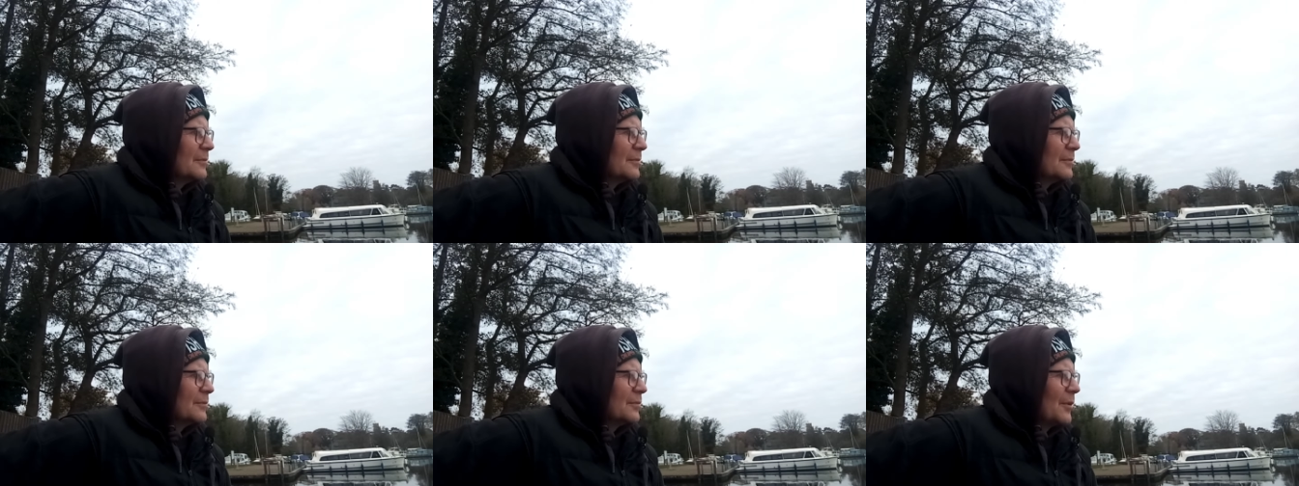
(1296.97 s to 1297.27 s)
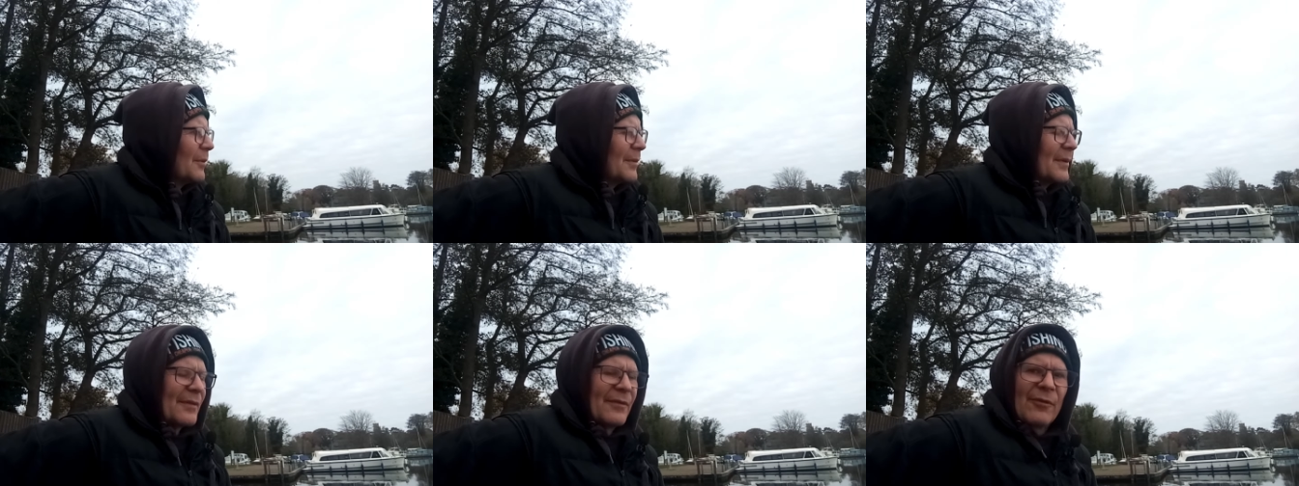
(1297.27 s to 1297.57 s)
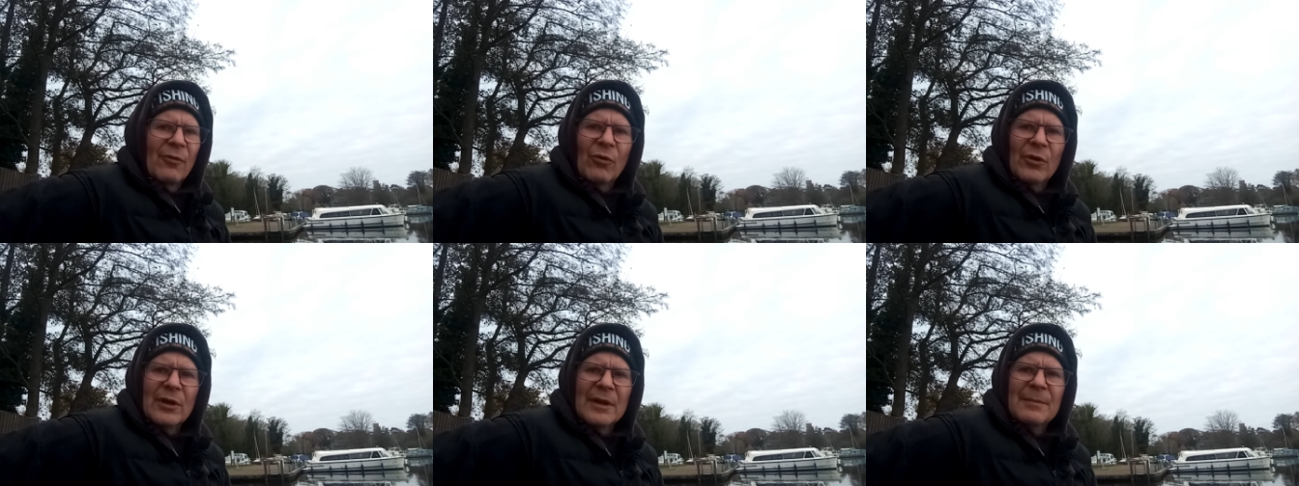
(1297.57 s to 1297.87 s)
probably
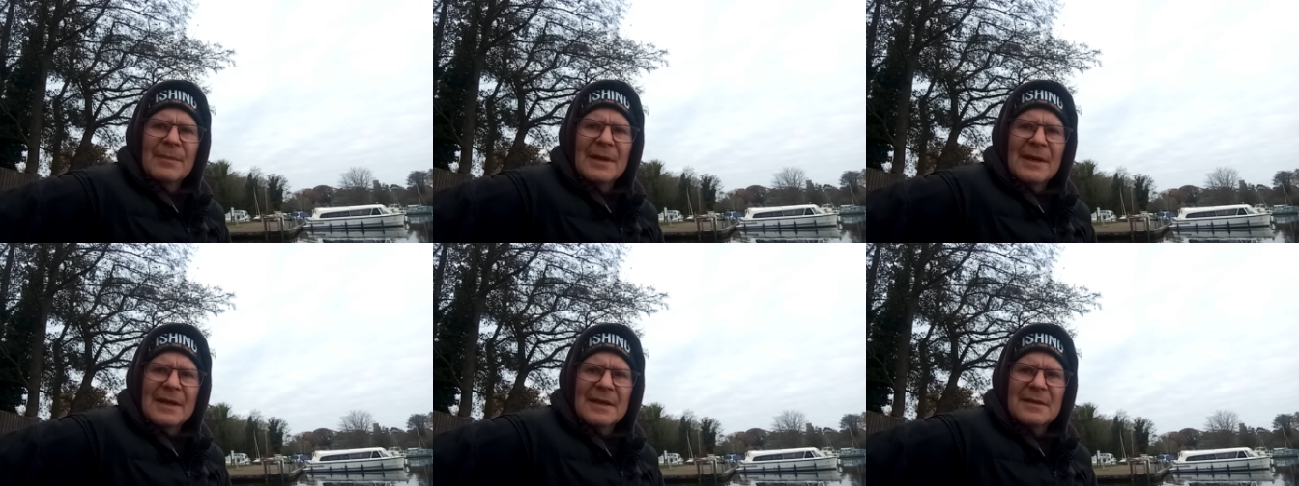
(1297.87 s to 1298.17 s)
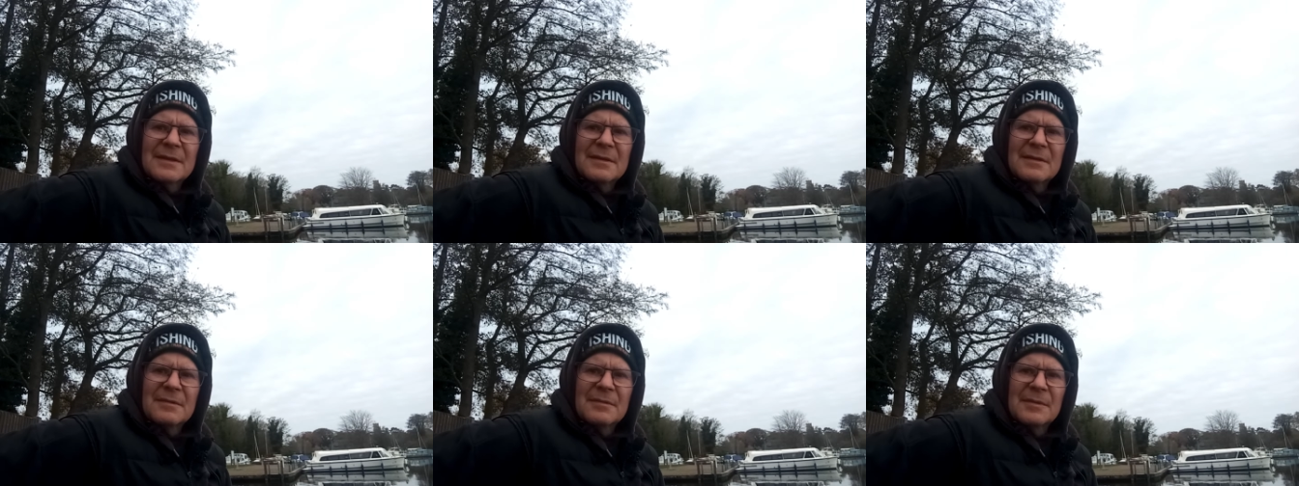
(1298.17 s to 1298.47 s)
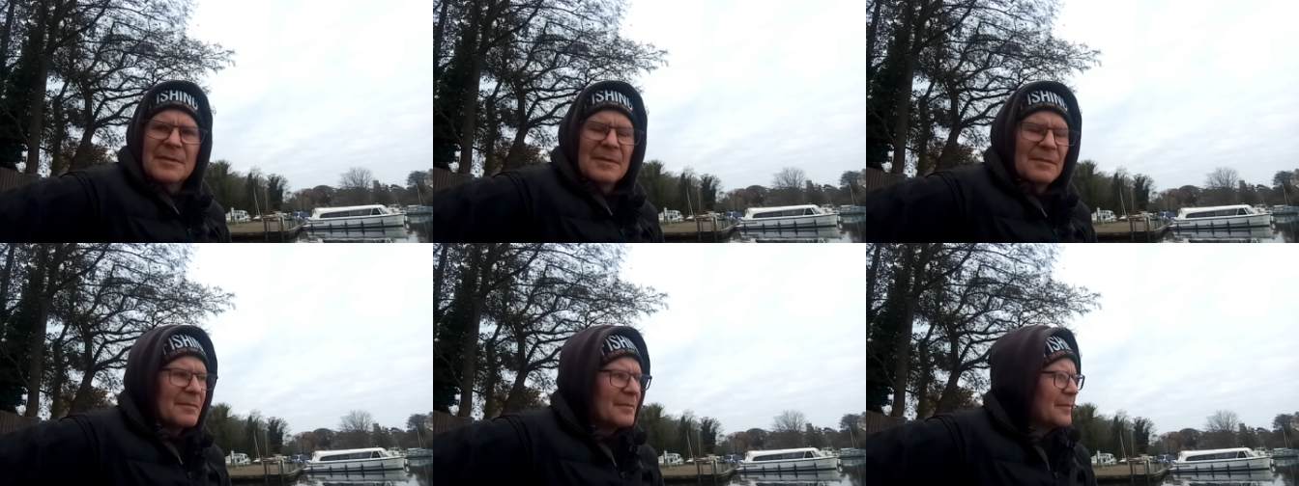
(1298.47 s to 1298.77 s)
40 minutes
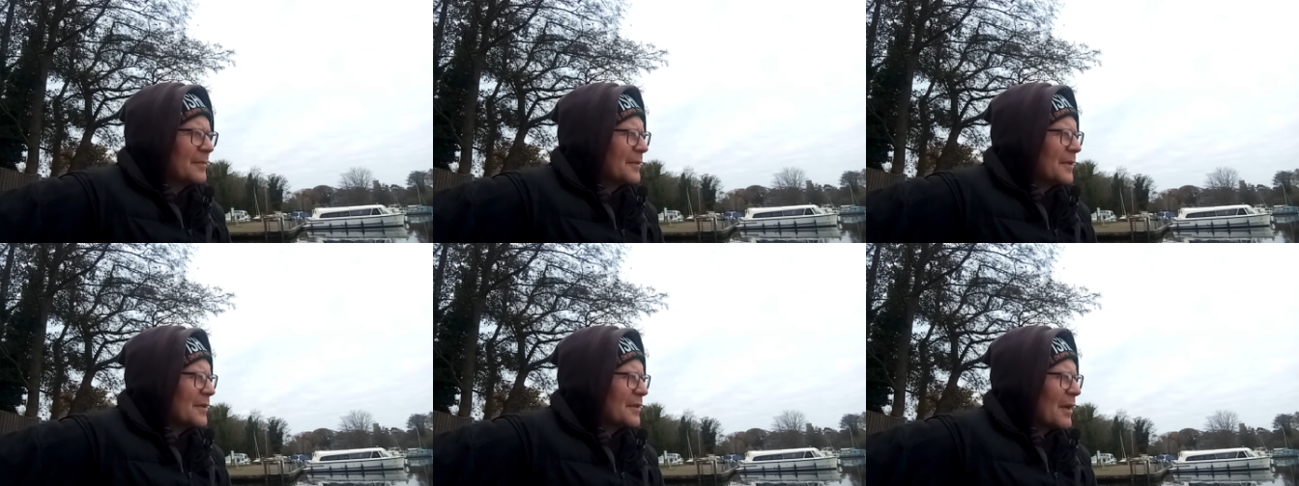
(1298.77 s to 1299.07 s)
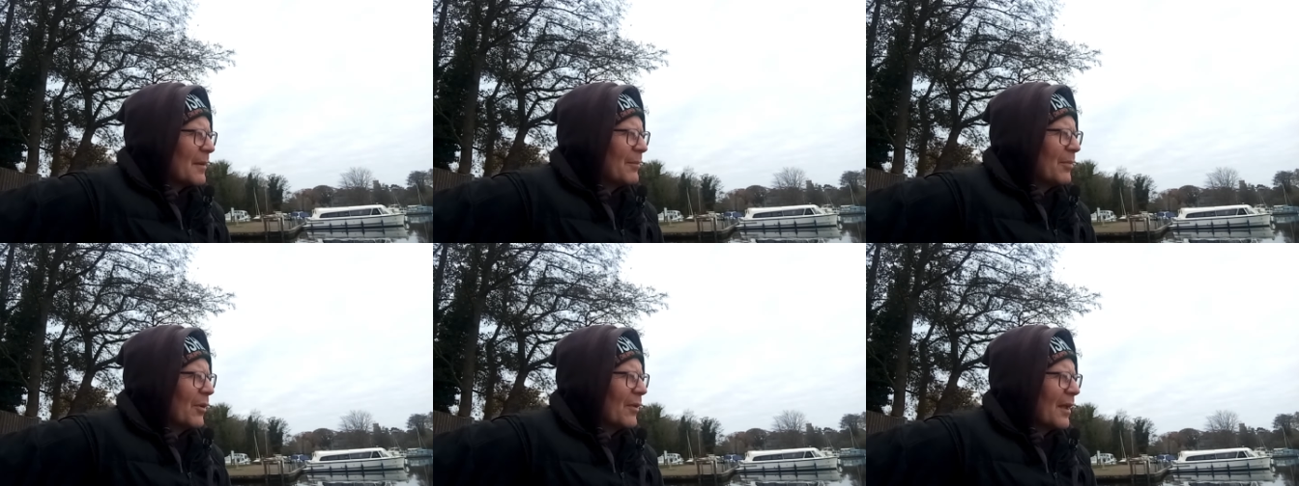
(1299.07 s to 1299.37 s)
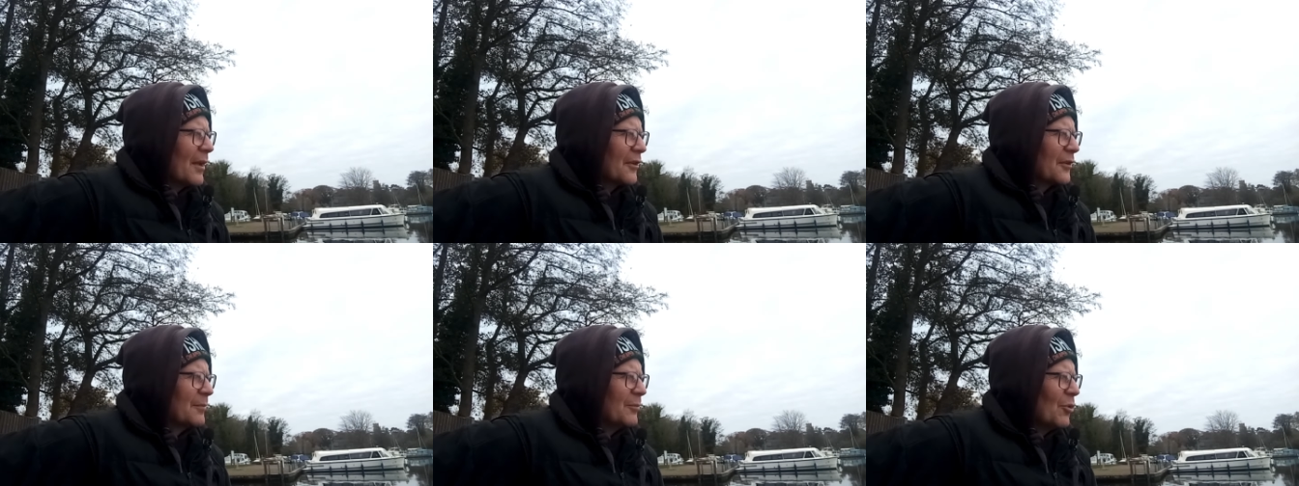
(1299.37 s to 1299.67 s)
since I put
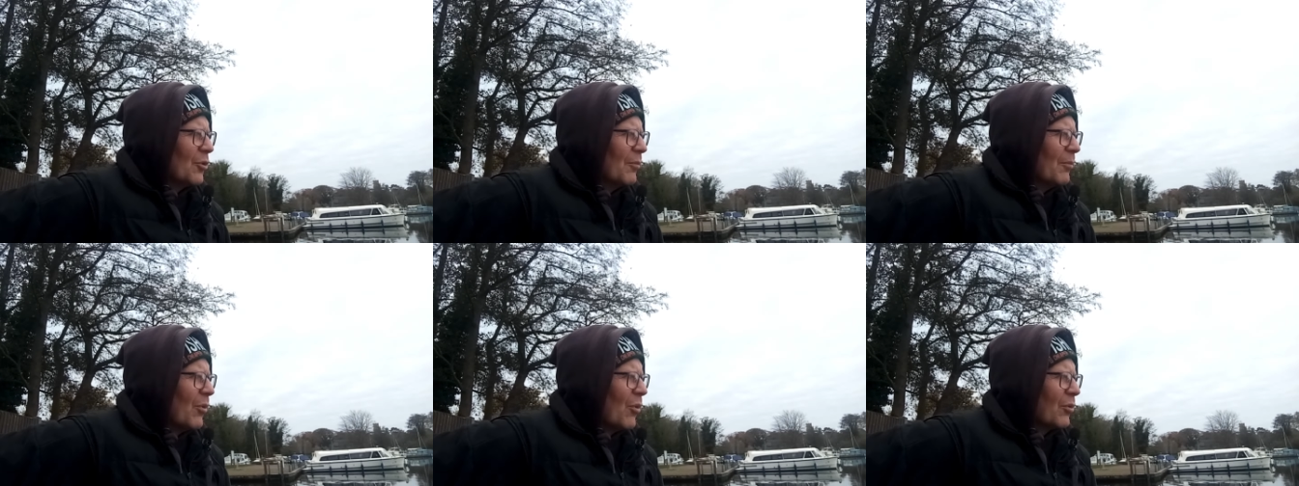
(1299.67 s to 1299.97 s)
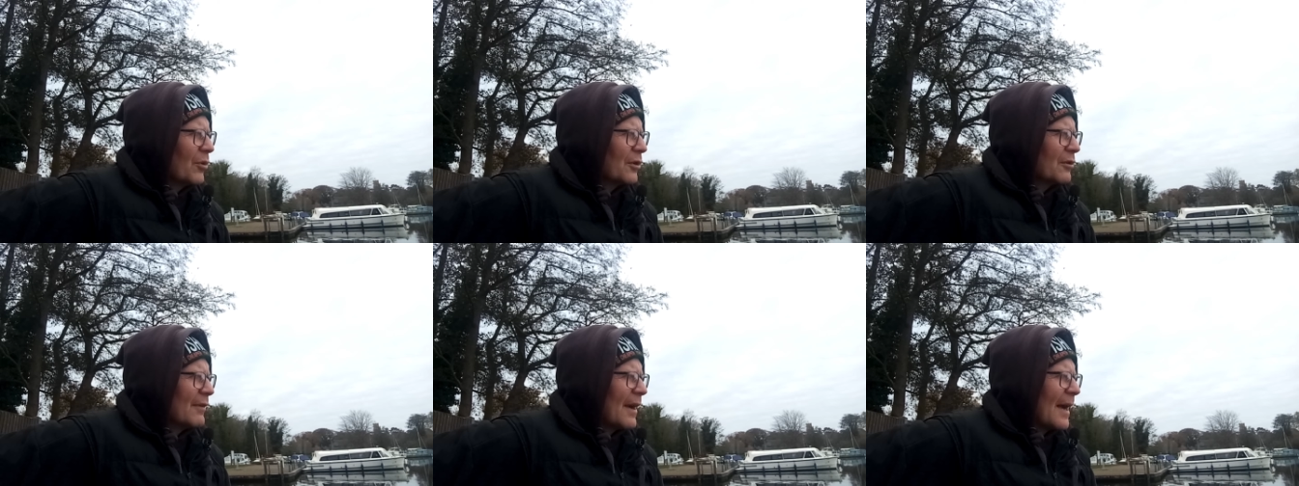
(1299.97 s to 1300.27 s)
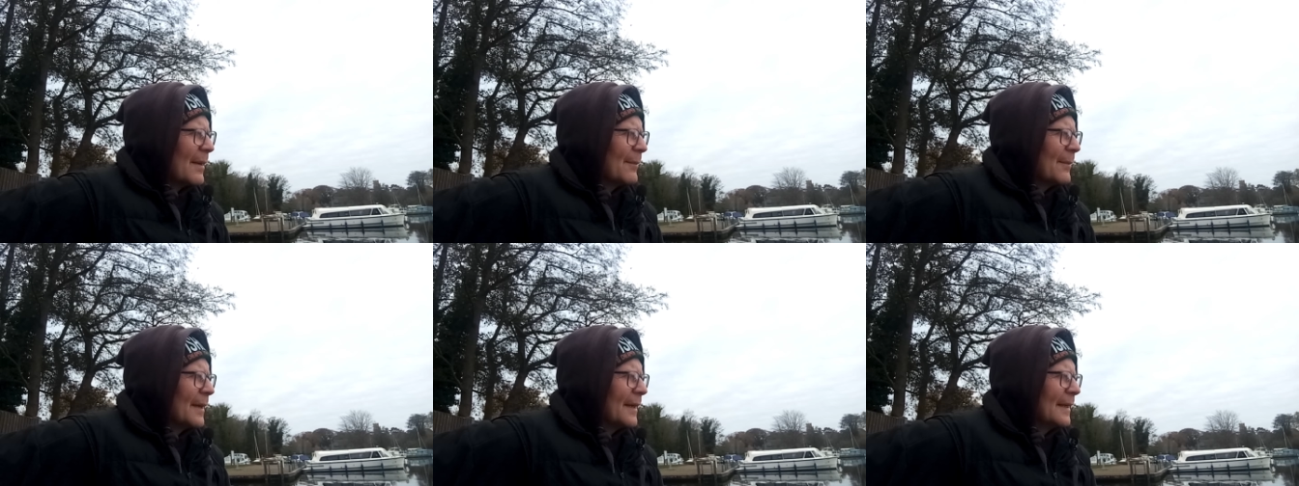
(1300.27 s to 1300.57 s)
that small ball of
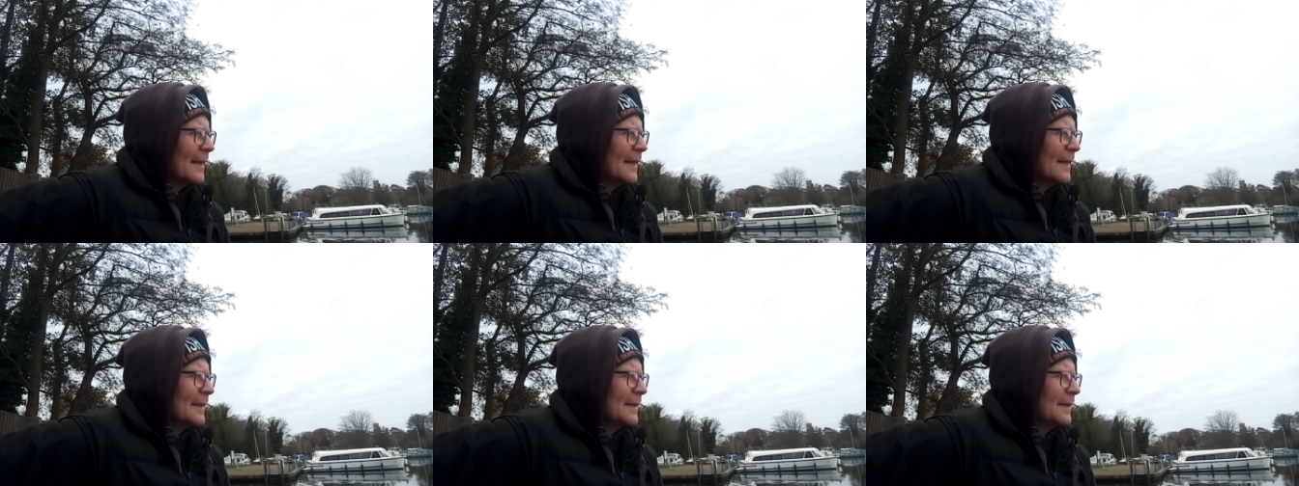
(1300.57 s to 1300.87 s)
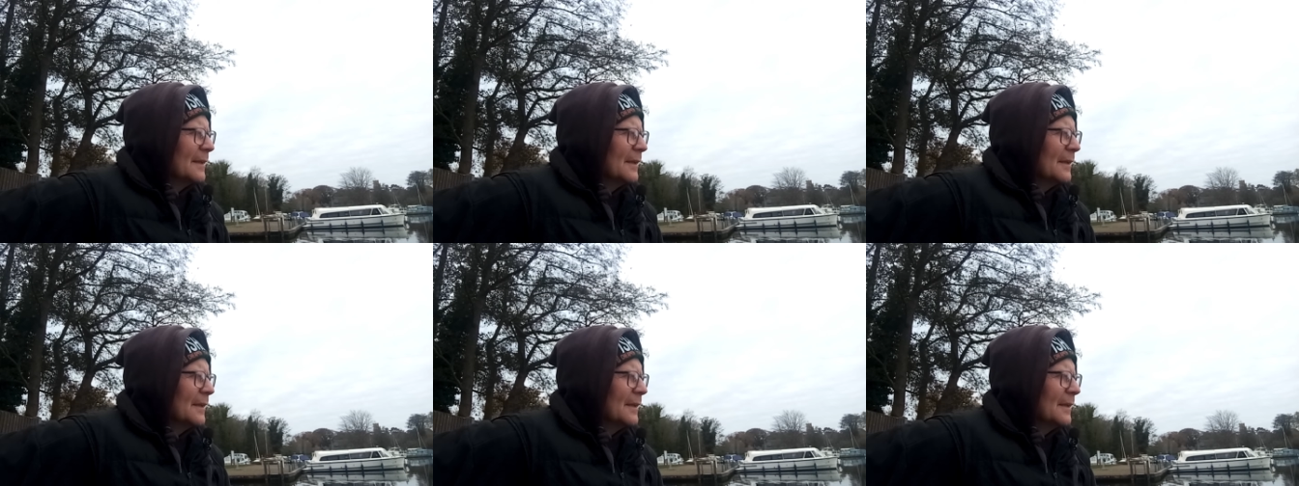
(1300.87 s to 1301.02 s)
ground bait in.